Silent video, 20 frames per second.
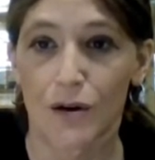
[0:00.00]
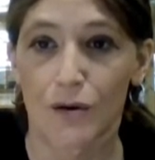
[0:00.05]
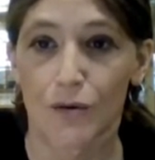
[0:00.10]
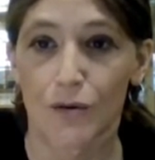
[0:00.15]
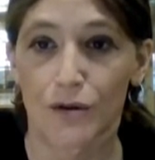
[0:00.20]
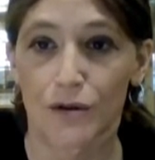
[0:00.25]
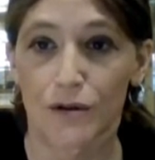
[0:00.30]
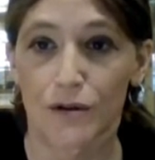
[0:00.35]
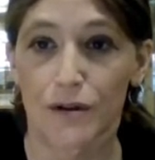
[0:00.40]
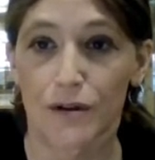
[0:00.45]

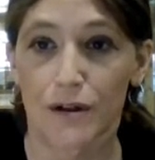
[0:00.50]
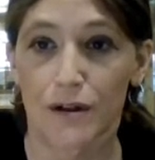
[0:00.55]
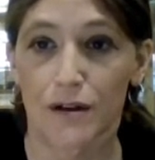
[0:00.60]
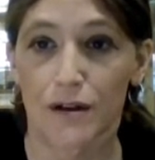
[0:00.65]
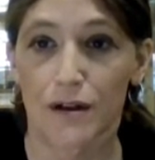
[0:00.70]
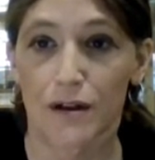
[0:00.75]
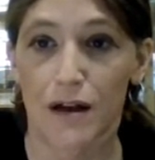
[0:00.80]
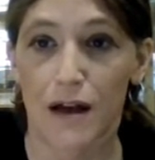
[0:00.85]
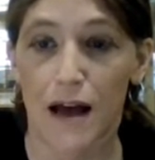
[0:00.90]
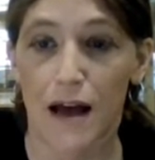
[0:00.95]
we're
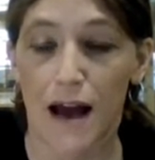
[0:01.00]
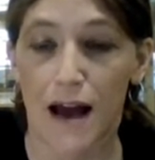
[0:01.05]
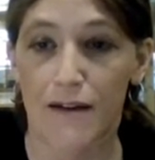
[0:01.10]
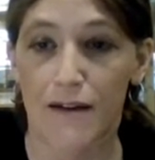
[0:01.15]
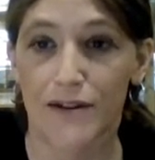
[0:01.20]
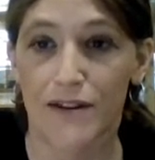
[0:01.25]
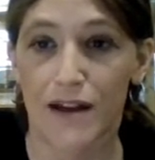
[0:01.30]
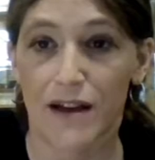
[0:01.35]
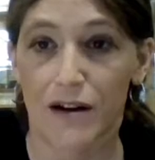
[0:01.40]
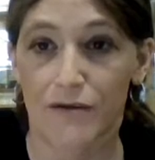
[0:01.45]

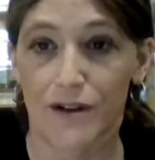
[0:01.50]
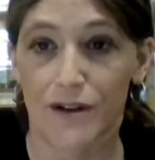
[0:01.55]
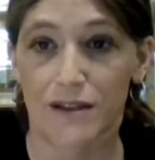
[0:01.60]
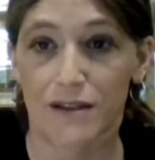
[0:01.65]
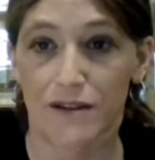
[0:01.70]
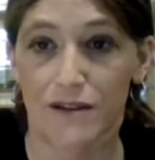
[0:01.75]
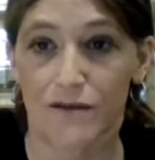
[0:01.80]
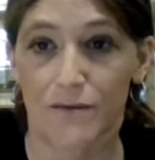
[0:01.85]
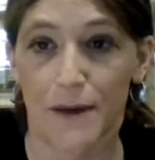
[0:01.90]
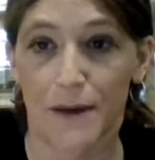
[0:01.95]
having that
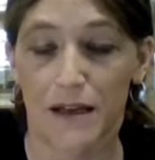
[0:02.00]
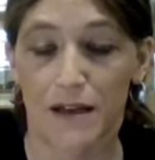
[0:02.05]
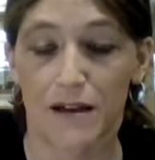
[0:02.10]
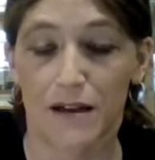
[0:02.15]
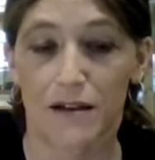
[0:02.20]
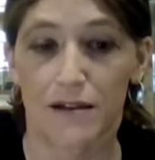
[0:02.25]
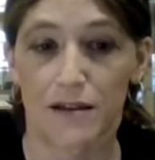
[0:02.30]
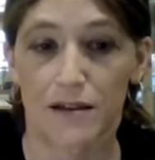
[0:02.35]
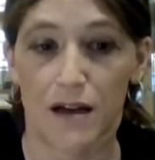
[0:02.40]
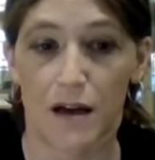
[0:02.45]
risk of
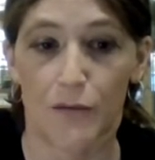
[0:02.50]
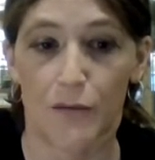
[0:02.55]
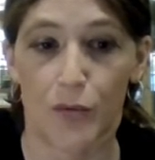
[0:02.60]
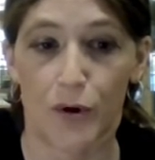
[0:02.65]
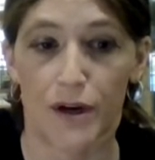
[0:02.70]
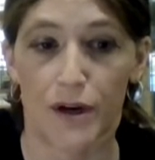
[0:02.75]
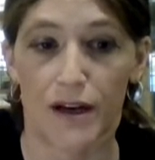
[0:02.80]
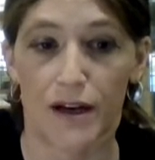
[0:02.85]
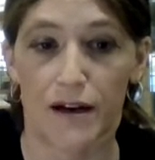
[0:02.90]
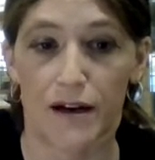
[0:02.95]
making a type
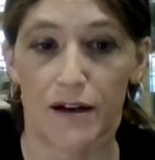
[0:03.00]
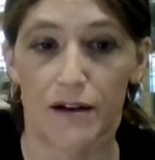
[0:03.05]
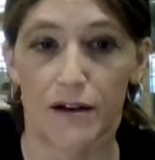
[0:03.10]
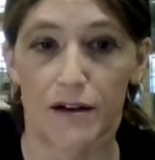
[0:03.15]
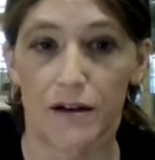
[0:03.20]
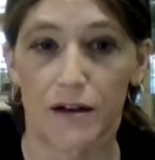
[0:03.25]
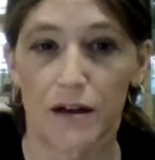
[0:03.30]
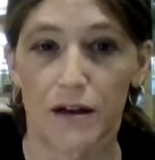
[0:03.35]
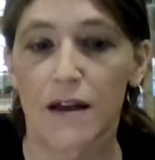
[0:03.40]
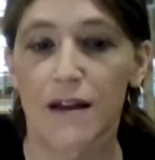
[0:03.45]
1 error.